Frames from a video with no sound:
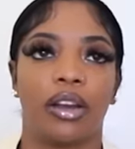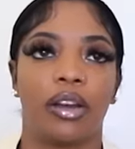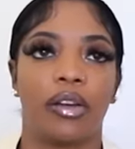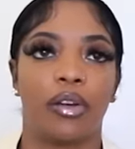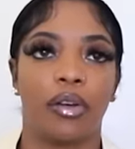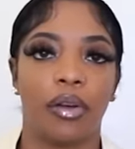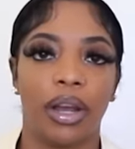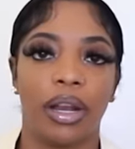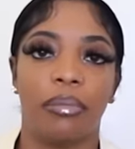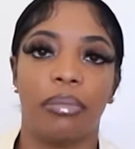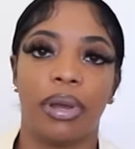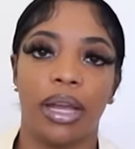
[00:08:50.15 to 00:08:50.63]

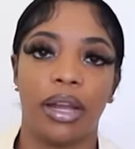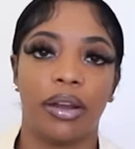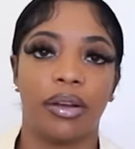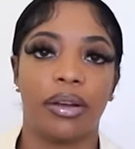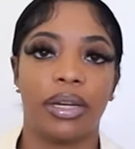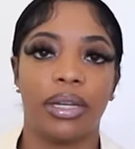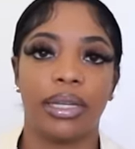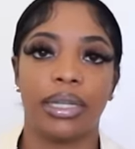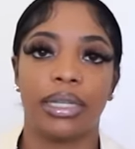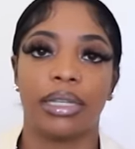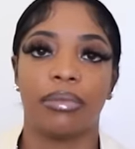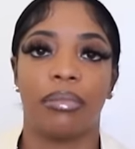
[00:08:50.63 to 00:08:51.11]

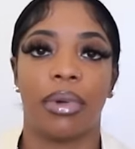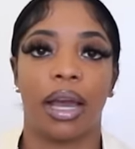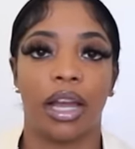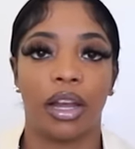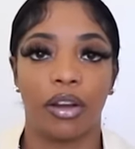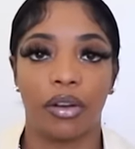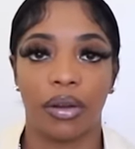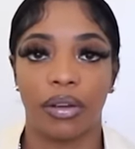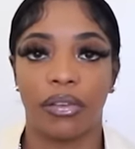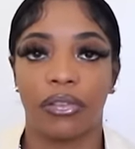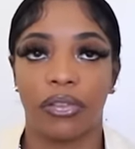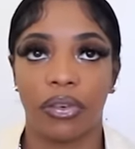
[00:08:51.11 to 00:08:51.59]
grandparents and my
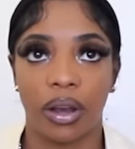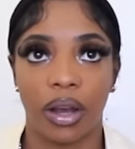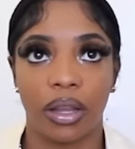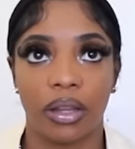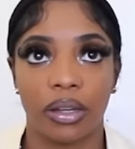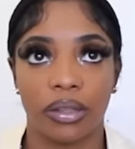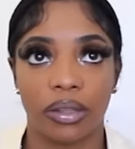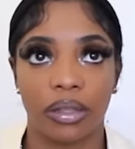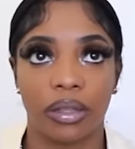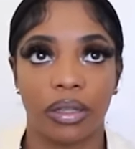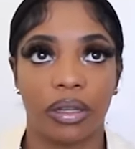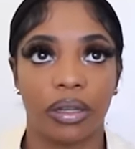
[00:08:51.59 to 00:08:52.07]

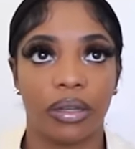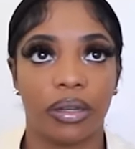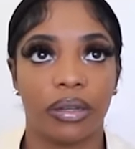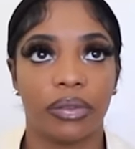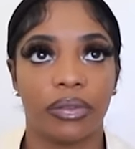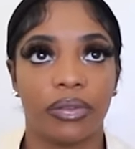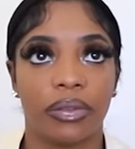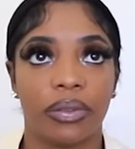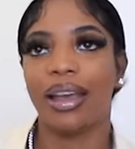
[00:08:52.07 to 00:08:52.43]
grandfather's love.